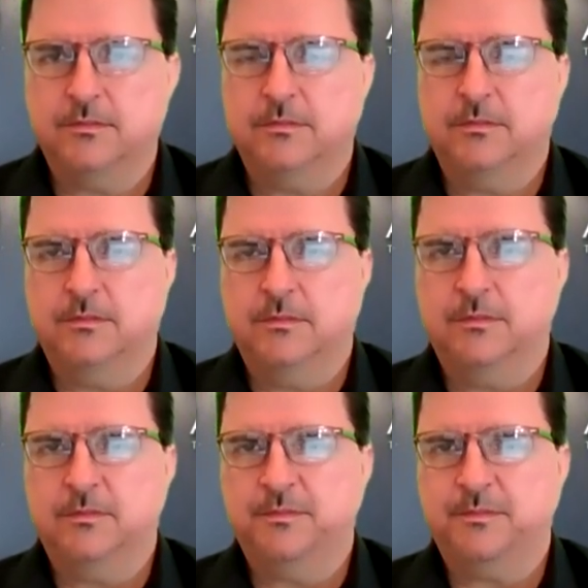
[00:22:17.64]

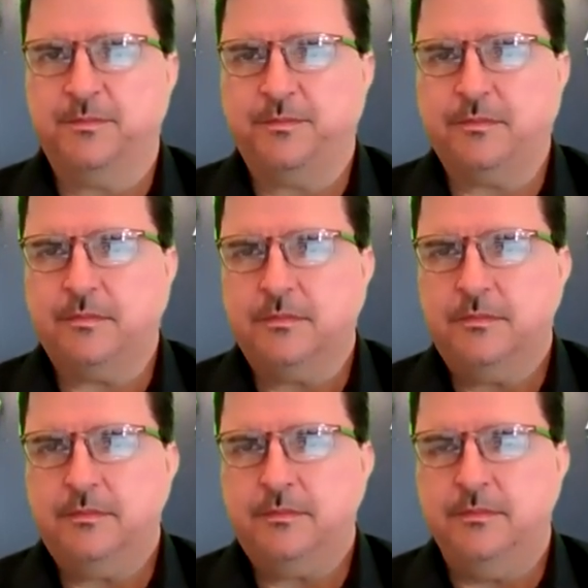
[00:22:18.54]

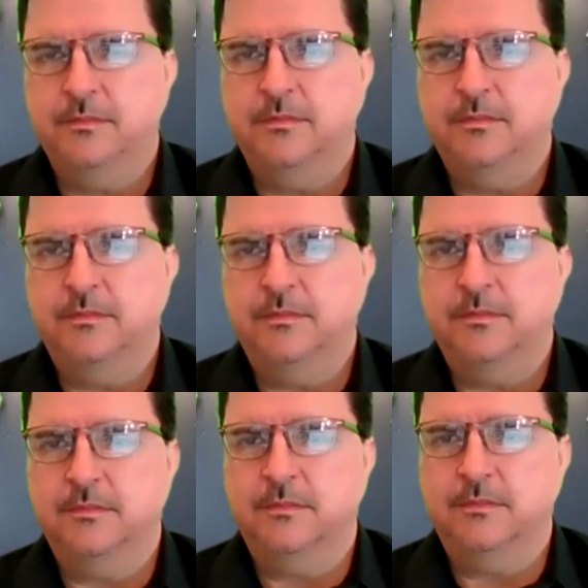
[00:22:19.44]

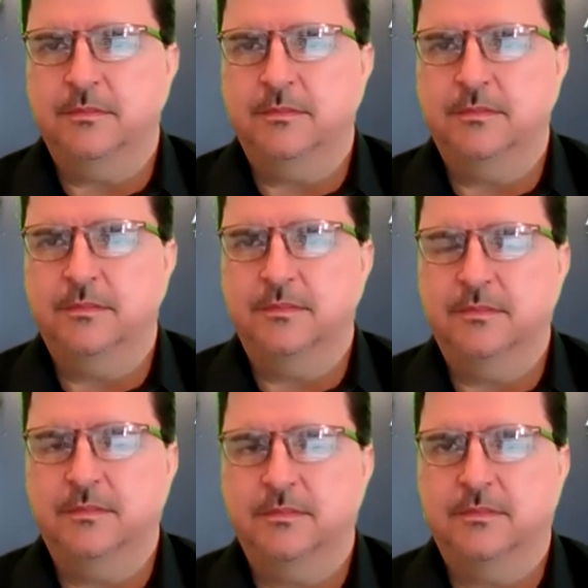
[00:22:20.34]

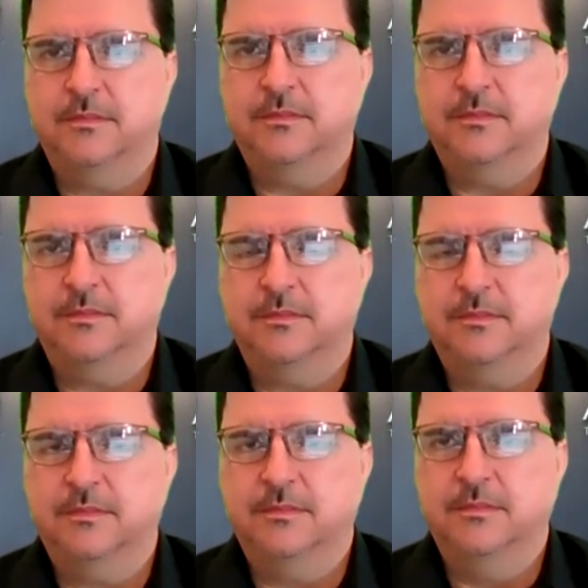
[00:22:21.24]

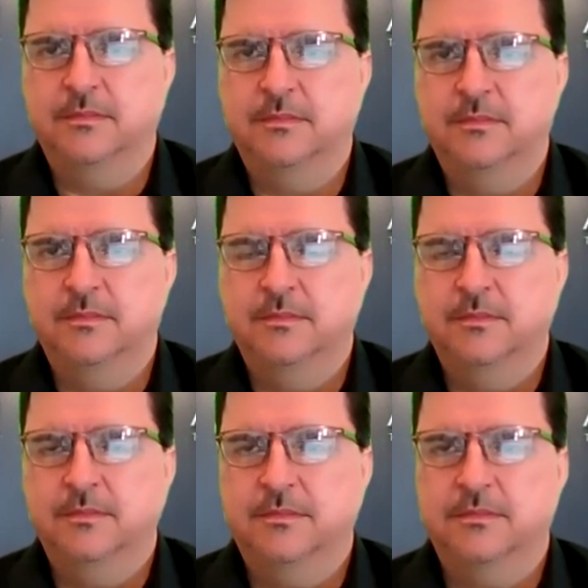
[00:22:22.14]

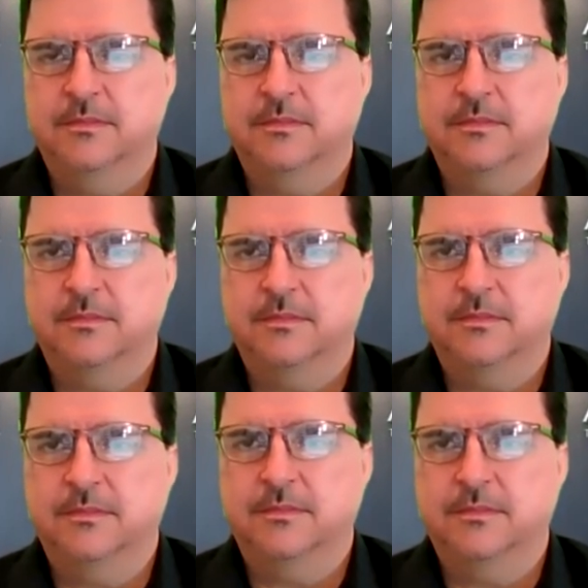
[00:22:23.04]

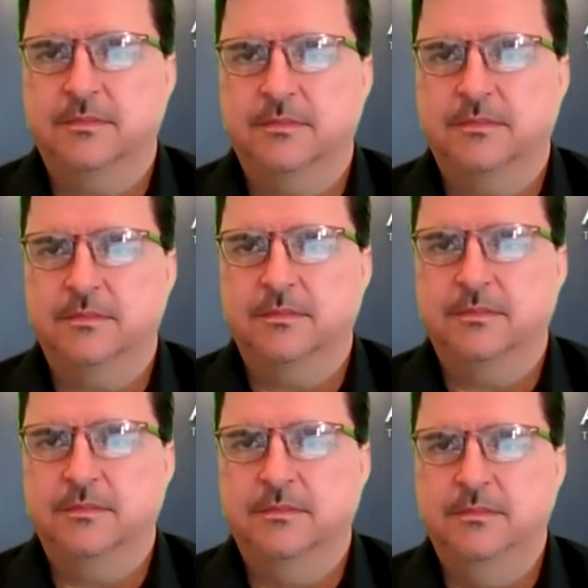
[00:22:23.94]

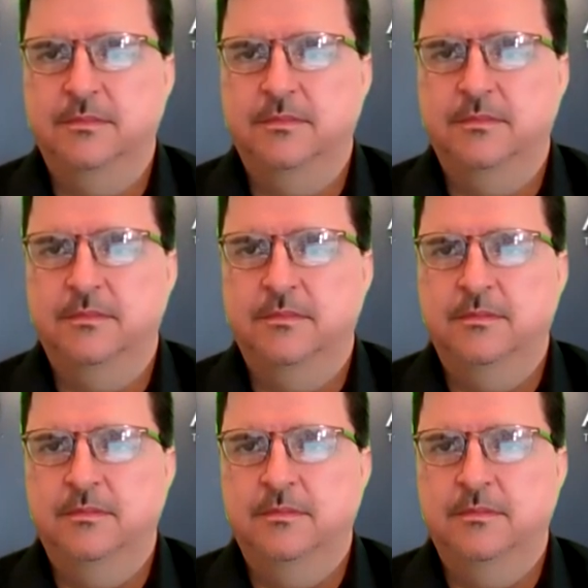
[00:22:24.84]
No words are spoken by the person on screen.